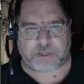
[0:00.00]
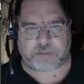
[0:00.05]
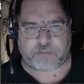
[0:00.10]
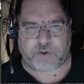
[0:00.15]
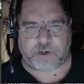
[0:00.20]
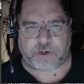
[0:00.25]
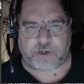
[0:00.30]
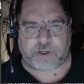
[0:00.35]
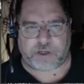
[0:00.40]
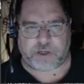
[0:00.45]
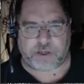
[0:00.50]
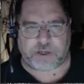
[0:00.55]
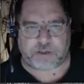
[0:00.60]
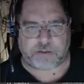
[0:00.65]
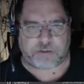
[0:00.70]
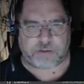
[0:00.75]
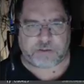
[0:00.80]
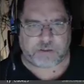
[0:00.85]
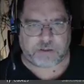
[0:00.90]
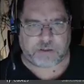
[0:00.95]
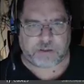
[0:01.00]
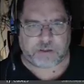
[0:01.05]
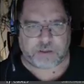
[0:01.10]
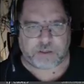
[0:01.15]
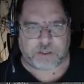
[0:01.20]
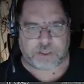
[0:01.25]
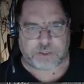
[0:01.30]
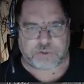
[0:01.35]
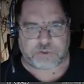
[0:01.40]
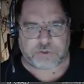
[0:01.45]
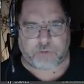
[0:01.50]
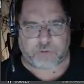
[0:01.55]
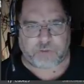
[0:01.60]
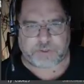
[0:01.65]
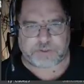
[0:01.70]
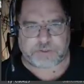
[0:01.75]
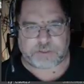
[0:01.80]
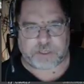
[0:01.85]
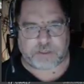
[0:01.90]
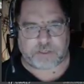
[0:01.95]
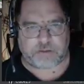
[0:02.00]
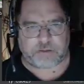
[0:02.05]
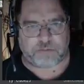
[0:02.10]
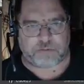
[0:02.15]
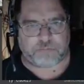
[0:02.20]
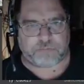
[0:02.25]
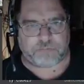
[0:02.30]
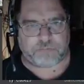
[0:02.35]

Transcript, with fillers: to running again. Draw our pistol out. Oop.